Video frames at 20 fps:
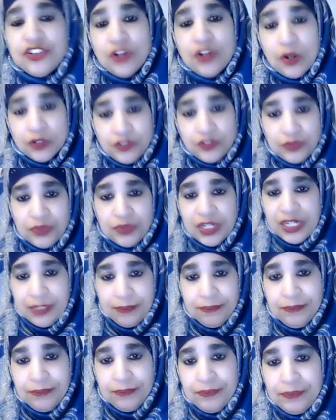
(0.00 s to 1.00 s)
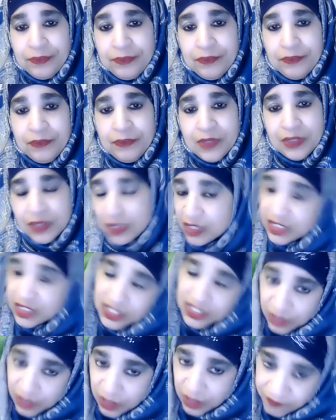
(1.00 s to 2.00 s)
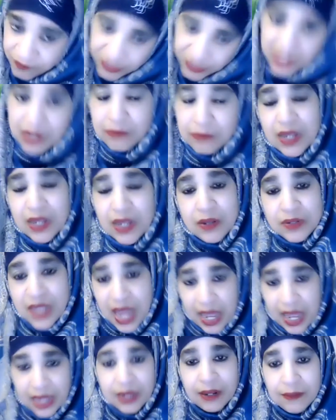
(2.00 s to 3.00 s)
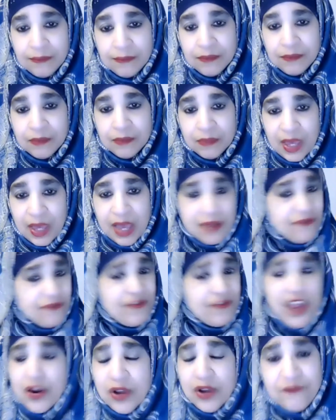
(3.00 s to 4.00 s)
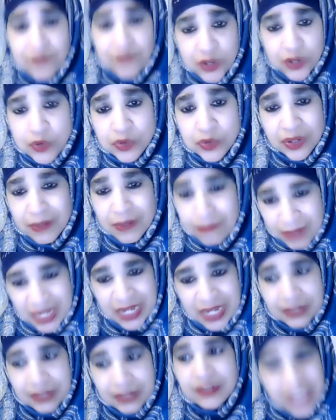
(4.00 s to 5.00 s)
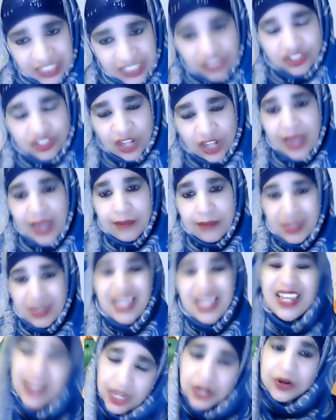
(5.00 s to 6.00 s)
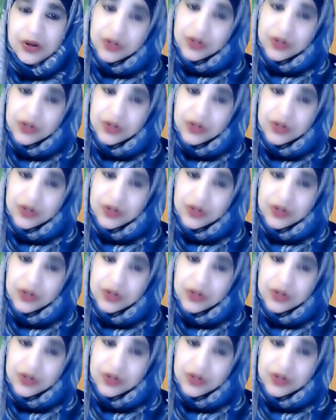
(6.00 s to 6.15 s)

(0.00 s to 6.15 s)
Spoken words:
Tazuni. None of these other female diet. And very few of the men teach like me here